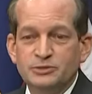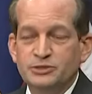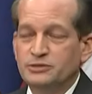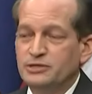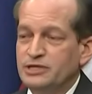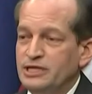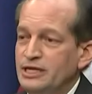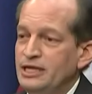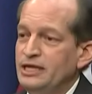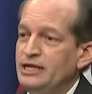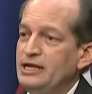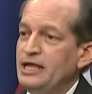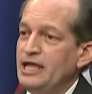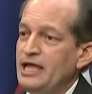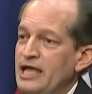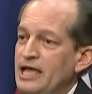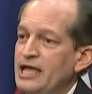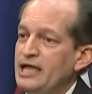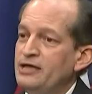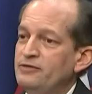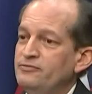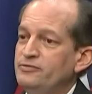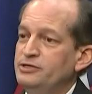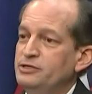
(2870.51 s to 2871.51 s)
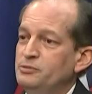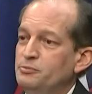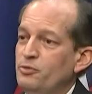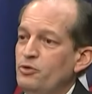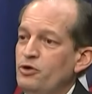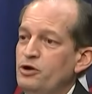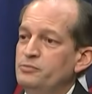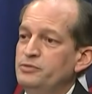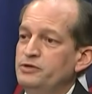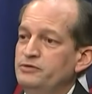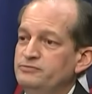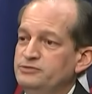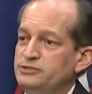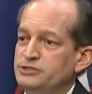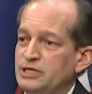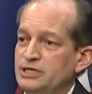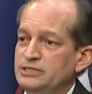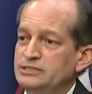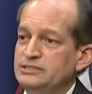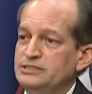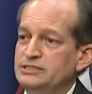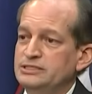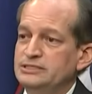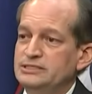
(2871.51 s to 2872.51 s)
You can't have a Department of
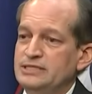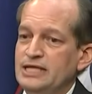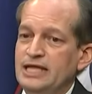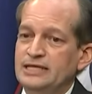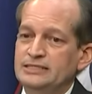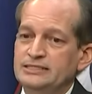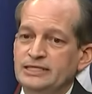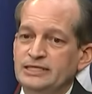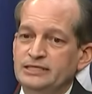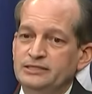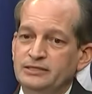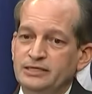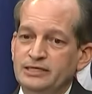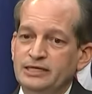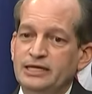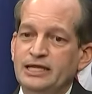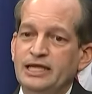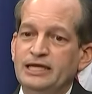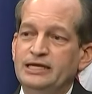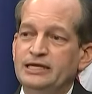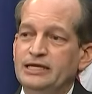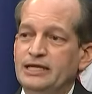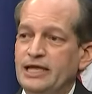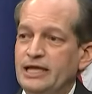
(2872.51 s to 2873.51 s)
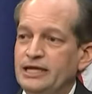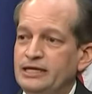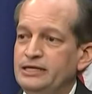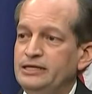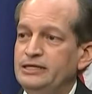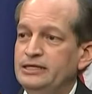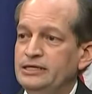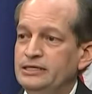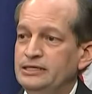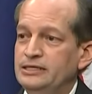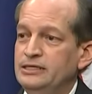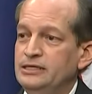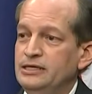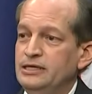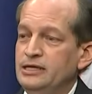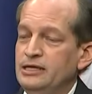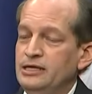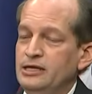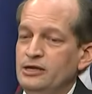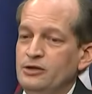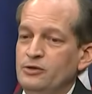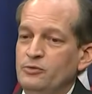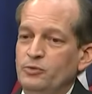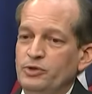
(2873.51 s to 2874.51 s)
Justice as a litigating entity
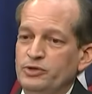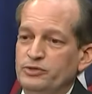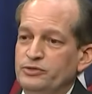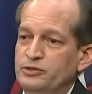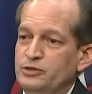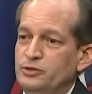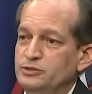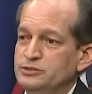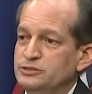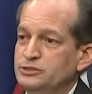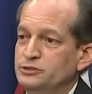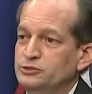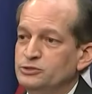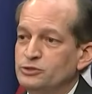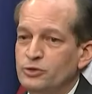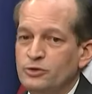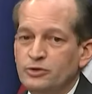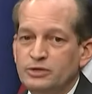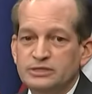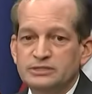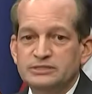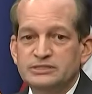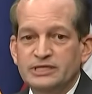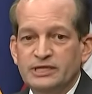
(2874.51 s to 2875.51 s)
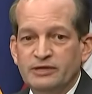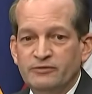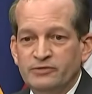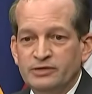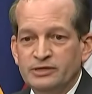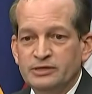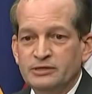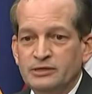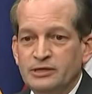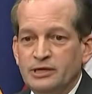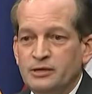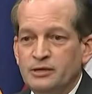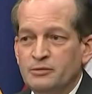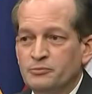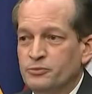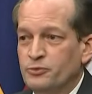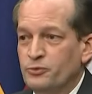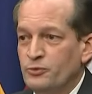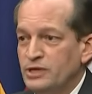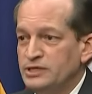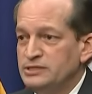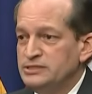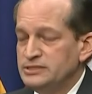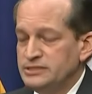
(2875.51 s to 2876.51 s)
with U.S. attorneys giving
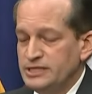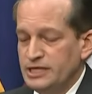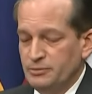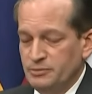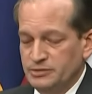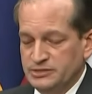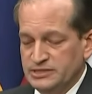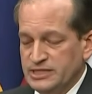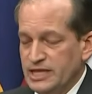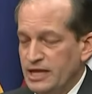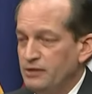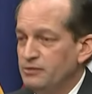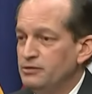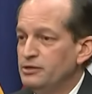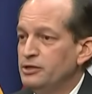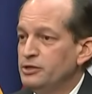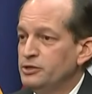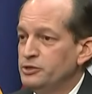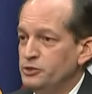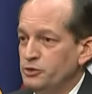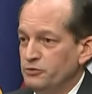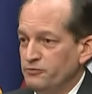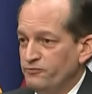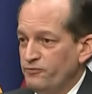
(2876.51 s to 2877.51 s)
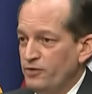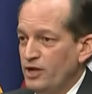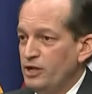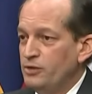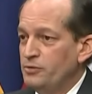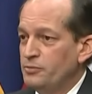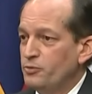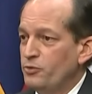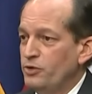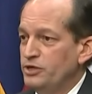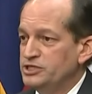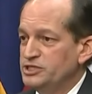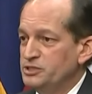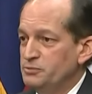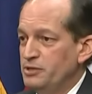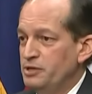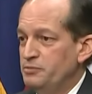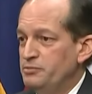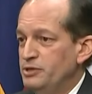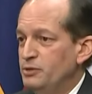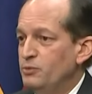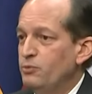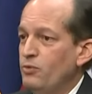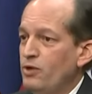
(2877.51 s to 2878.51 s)
press statements. Now, your follow-up question may
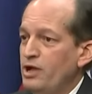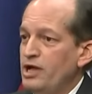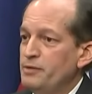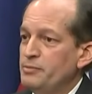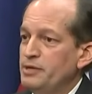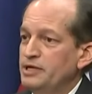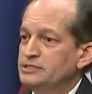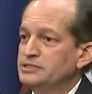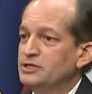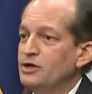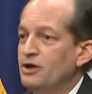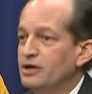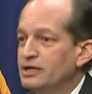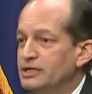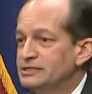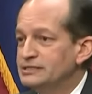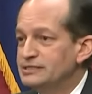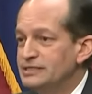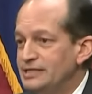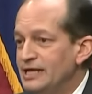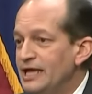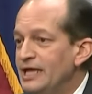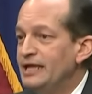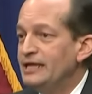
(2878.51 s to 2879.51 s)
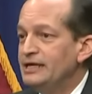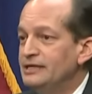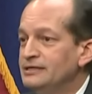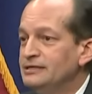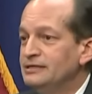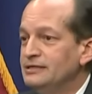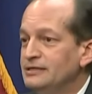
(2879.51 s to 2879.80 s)
be, why am I talking today?